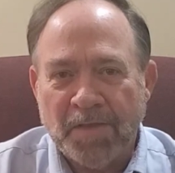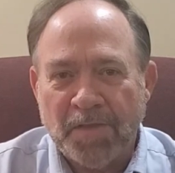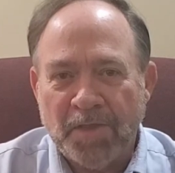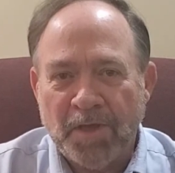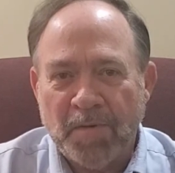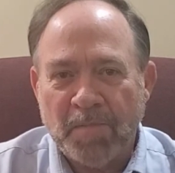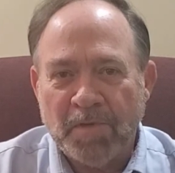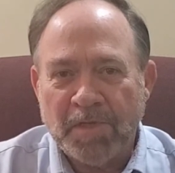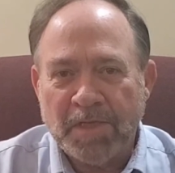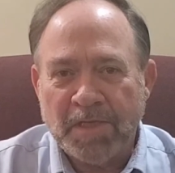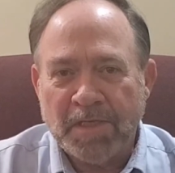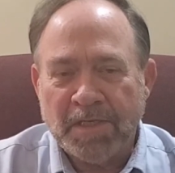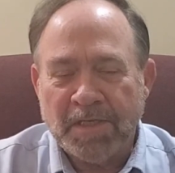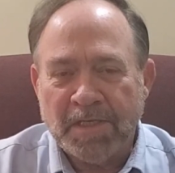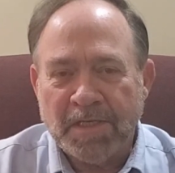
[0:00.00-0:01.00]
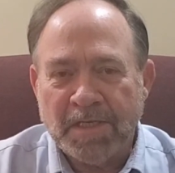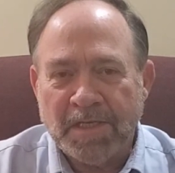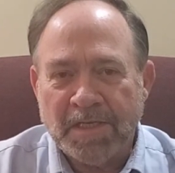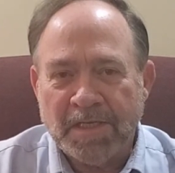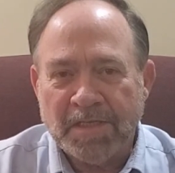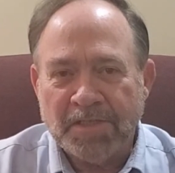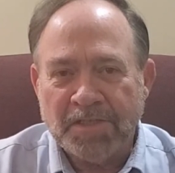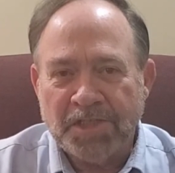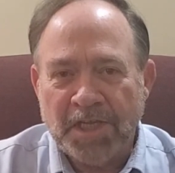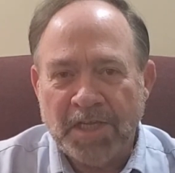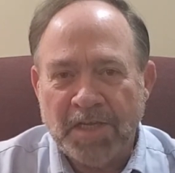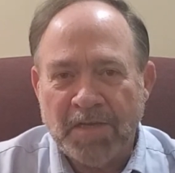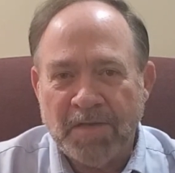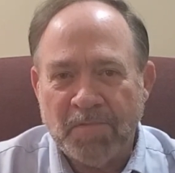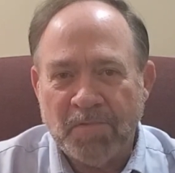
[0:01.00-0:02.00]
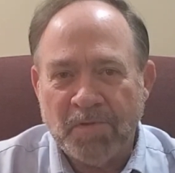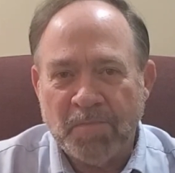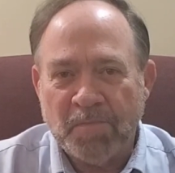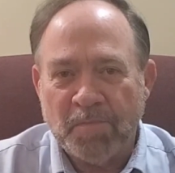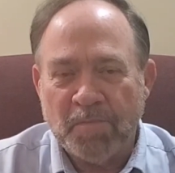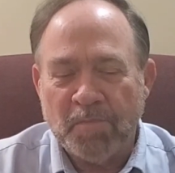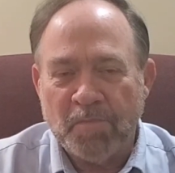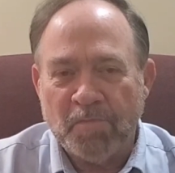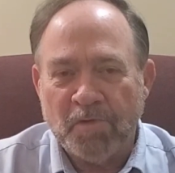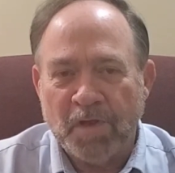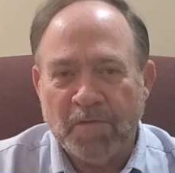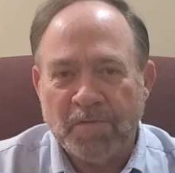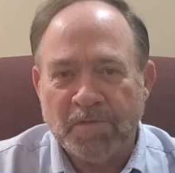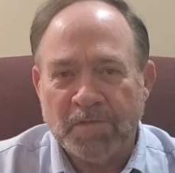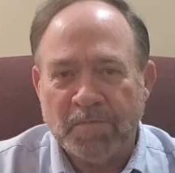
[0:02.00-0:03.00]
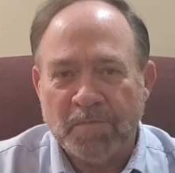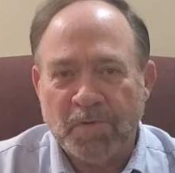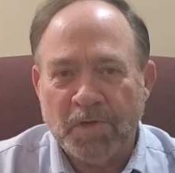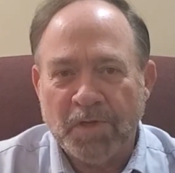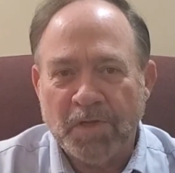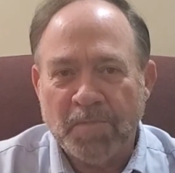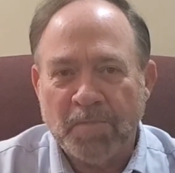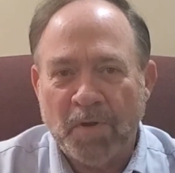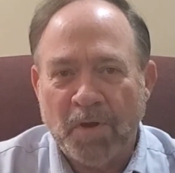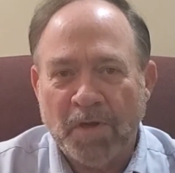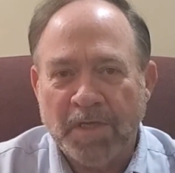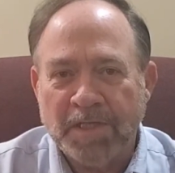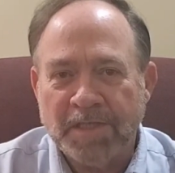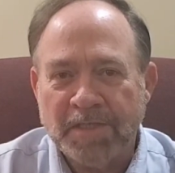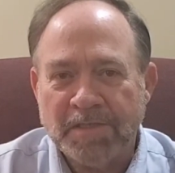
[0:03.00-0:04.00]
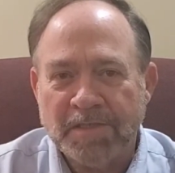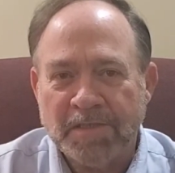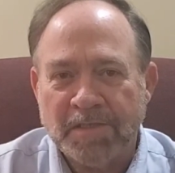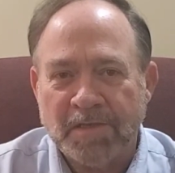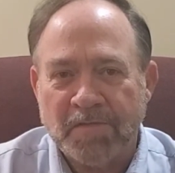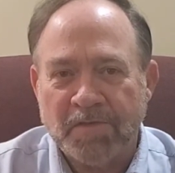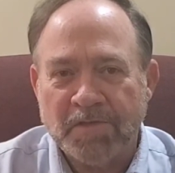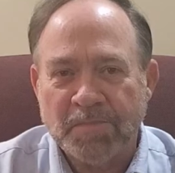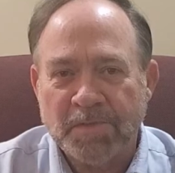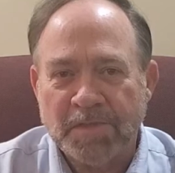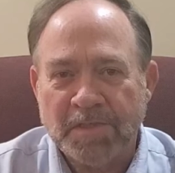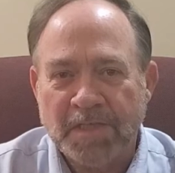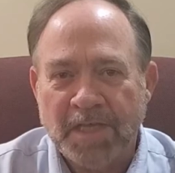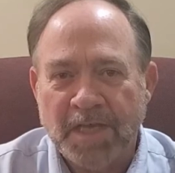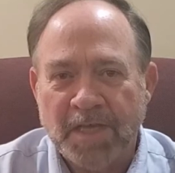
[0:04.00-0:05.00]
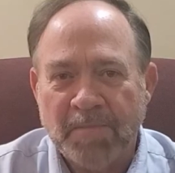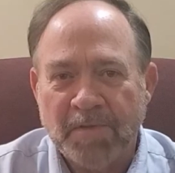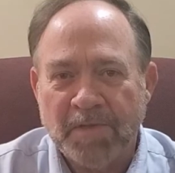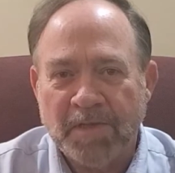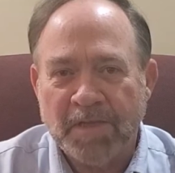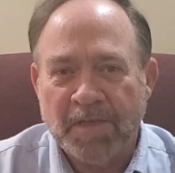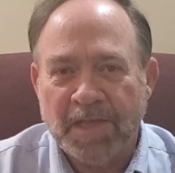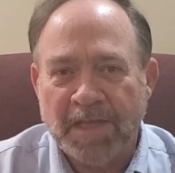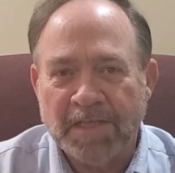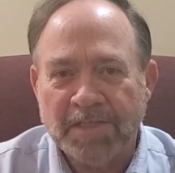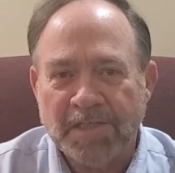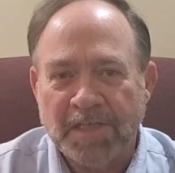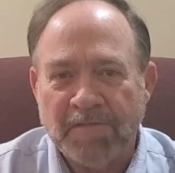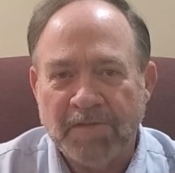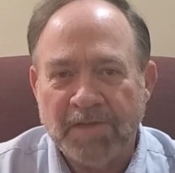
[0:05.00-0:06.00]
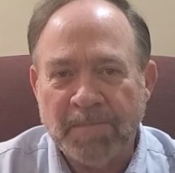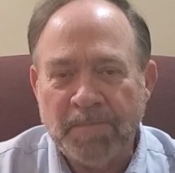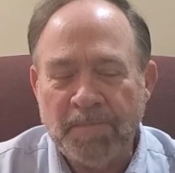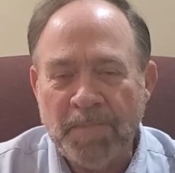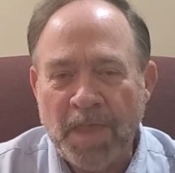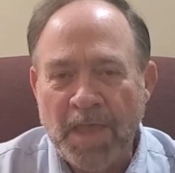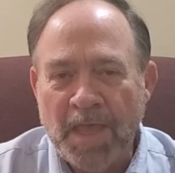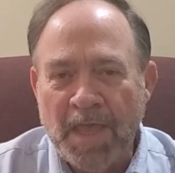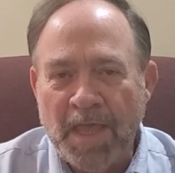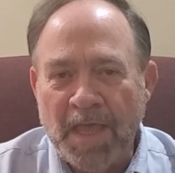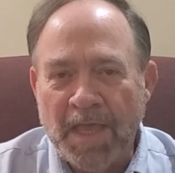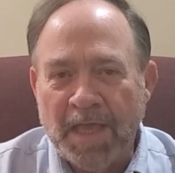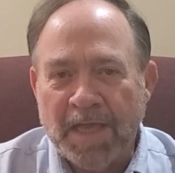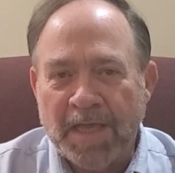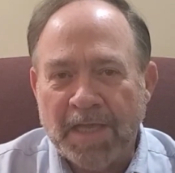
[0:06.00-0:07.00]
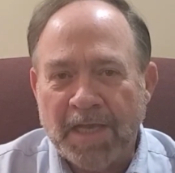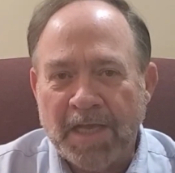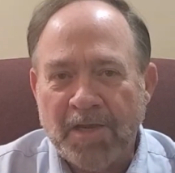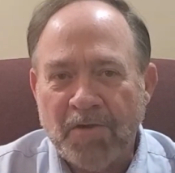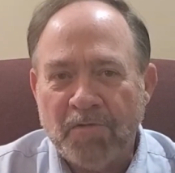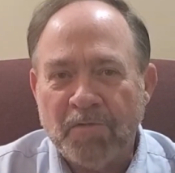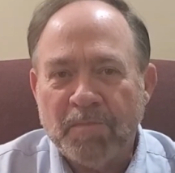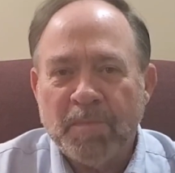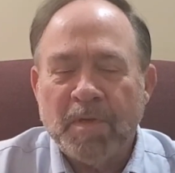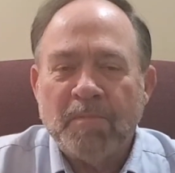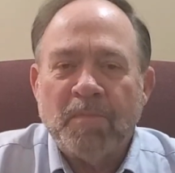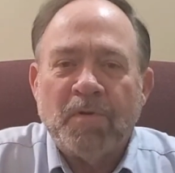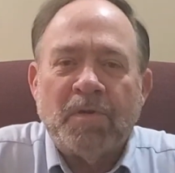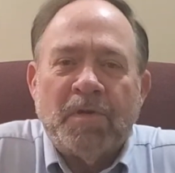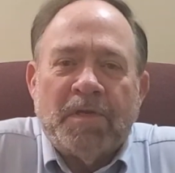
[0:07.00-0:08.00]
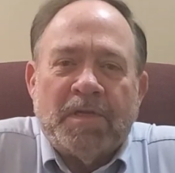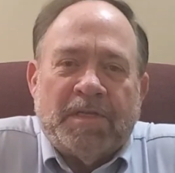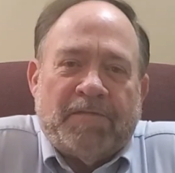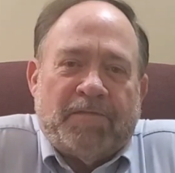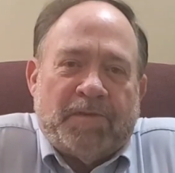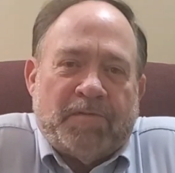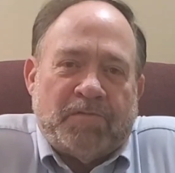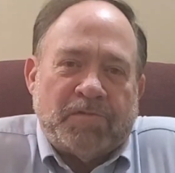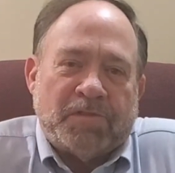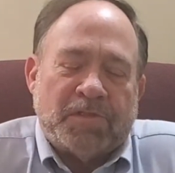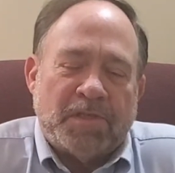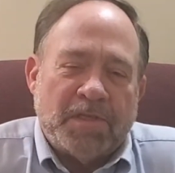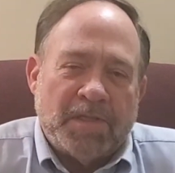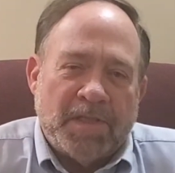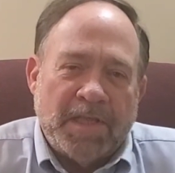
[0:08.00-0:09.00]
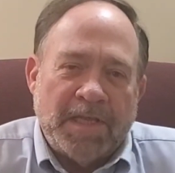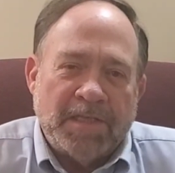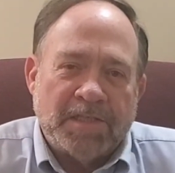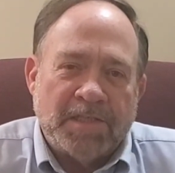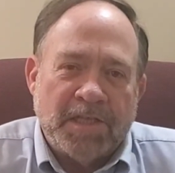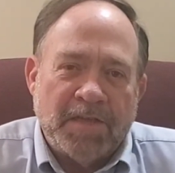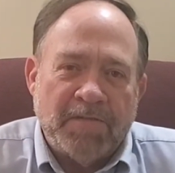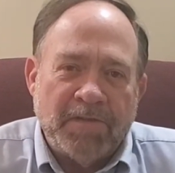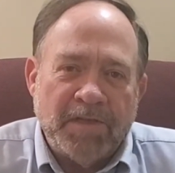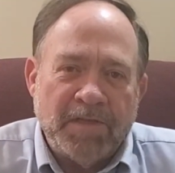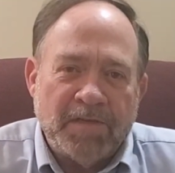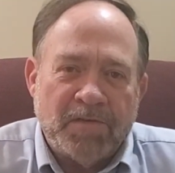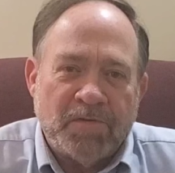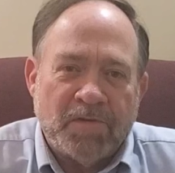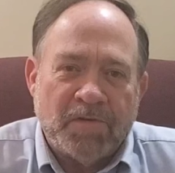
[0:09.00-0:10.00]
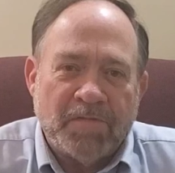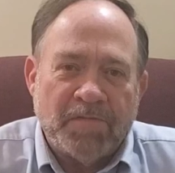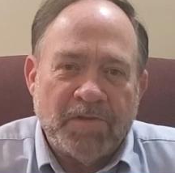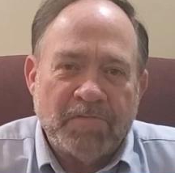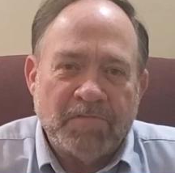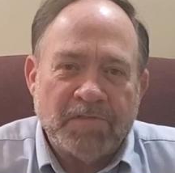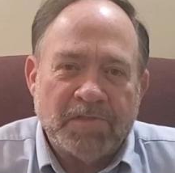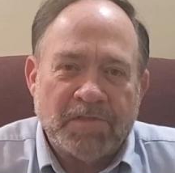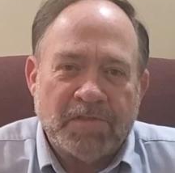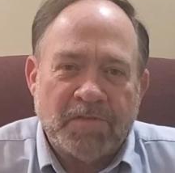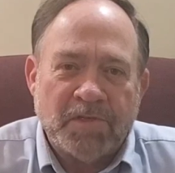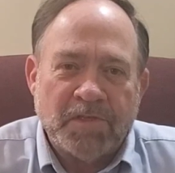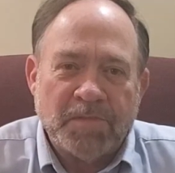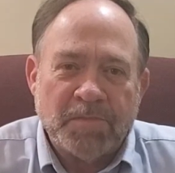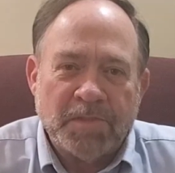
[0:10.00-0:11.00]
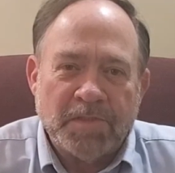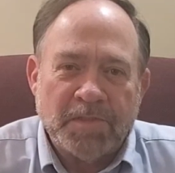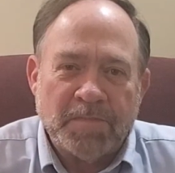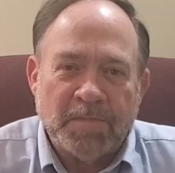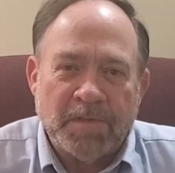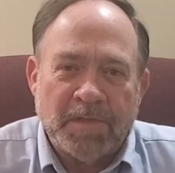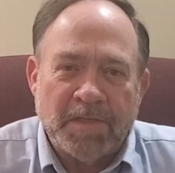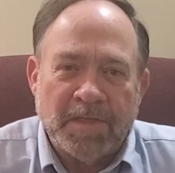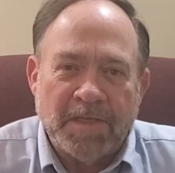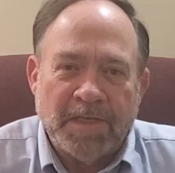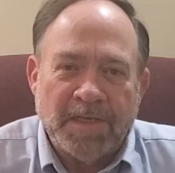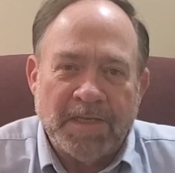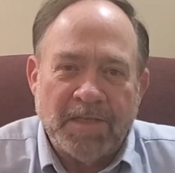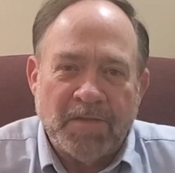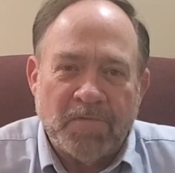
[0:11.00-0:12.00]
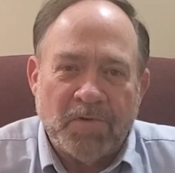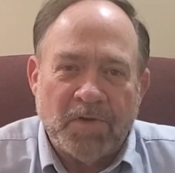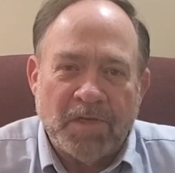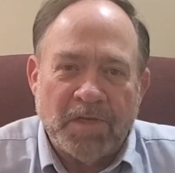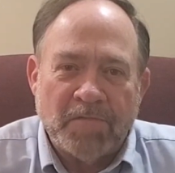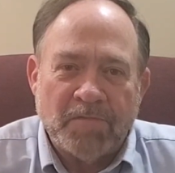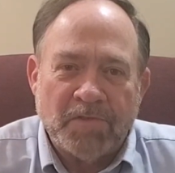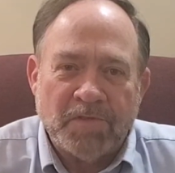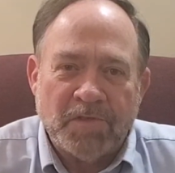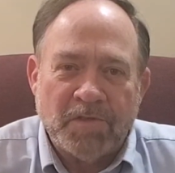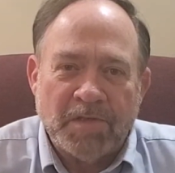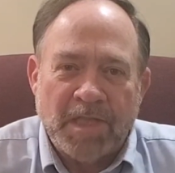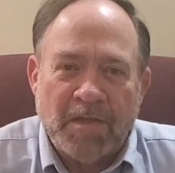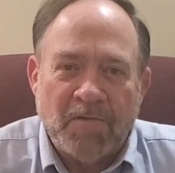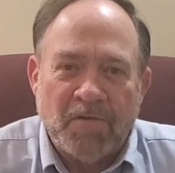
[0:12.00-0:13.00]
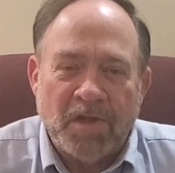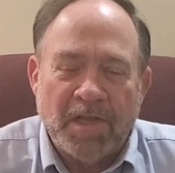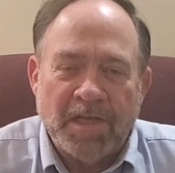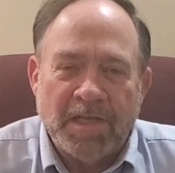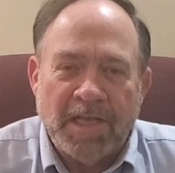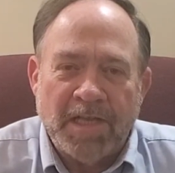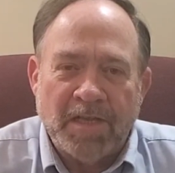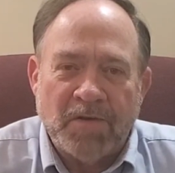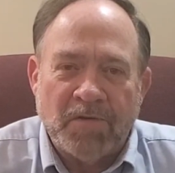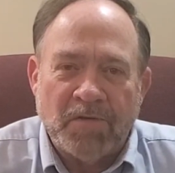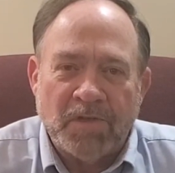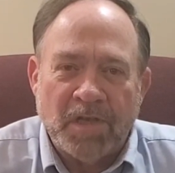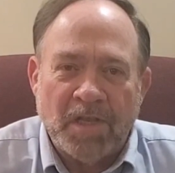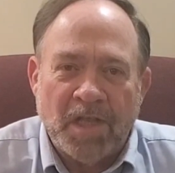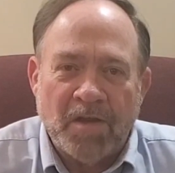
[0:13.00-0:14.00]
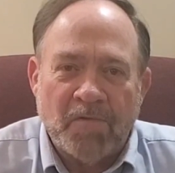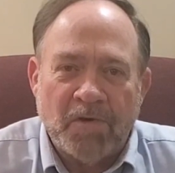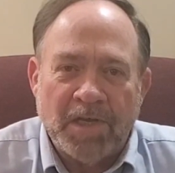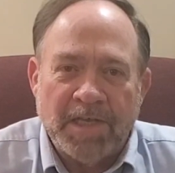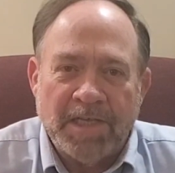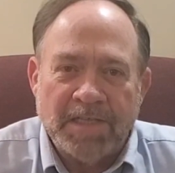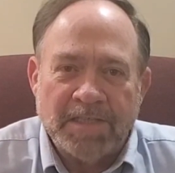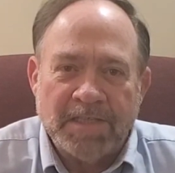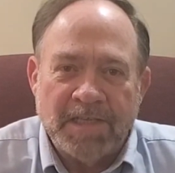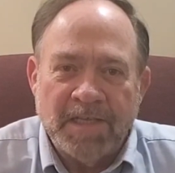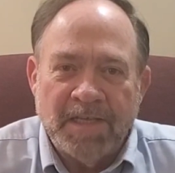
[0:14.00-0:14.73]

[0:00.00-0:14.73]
Thelma and Jake would run some pretty good parties at Christmas time and Thanksgiving. And I don't remember if it was Thanksgiving or if it was Christmas, but either one, they were identical in a lot of ways.